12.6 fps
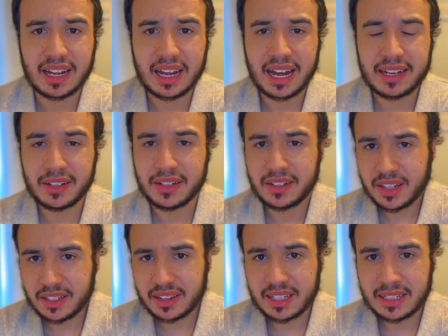And
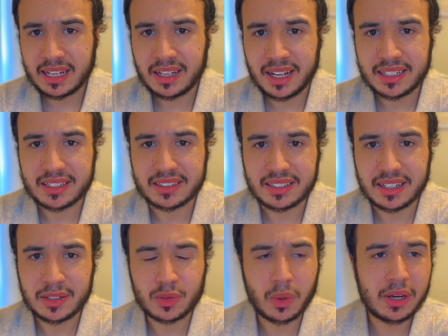another thing they like to
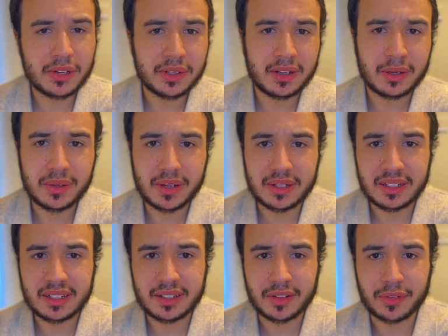say is, well,
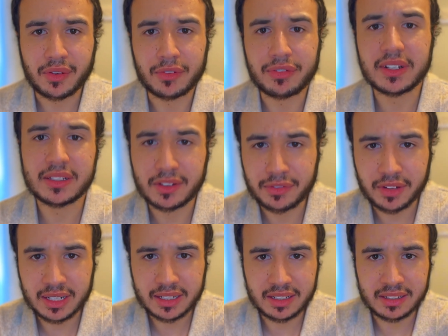for things of
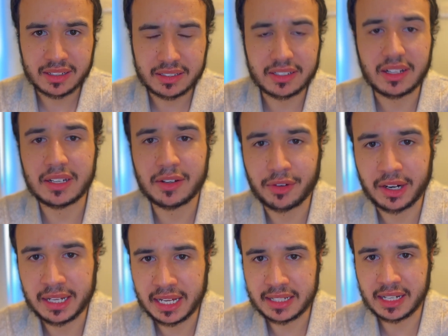like
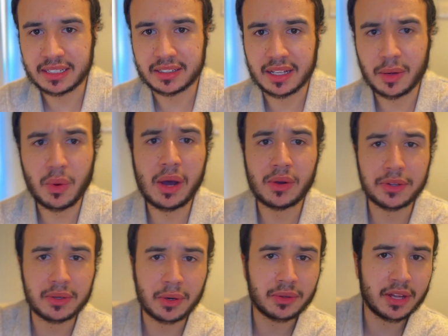slavery, they like to say, well,
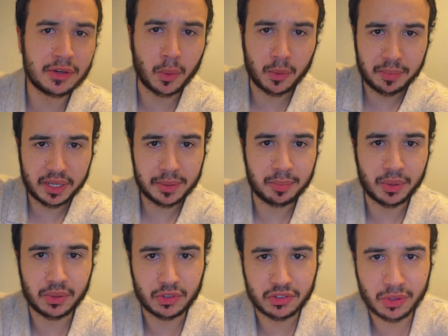their own
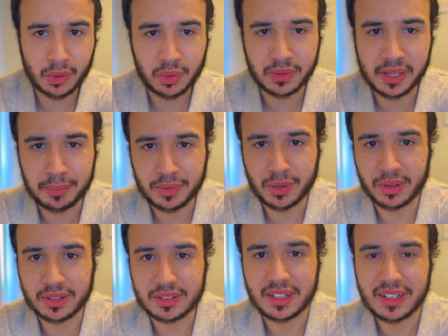people sold them to
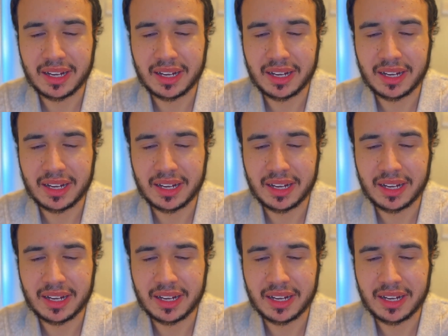us.